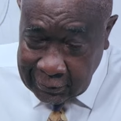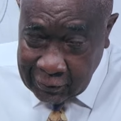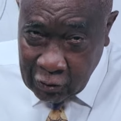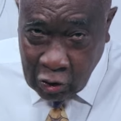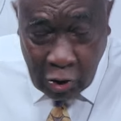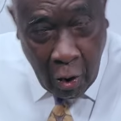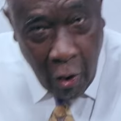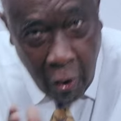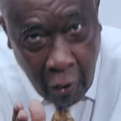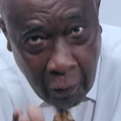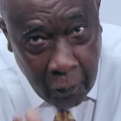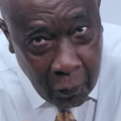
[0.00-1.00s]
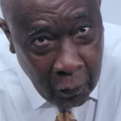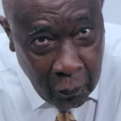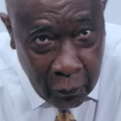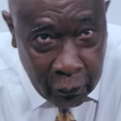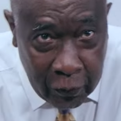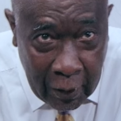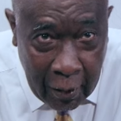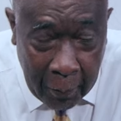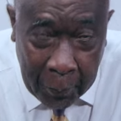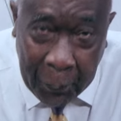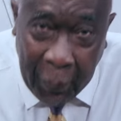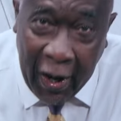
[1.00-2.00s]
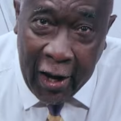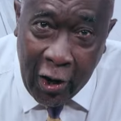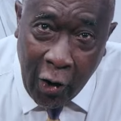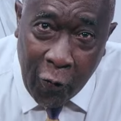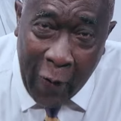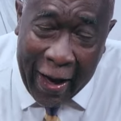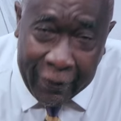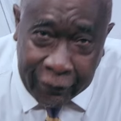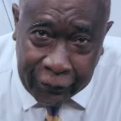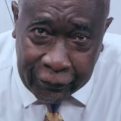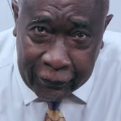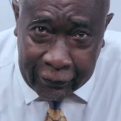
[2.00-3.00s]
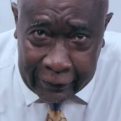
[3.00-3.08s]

So pay your wife.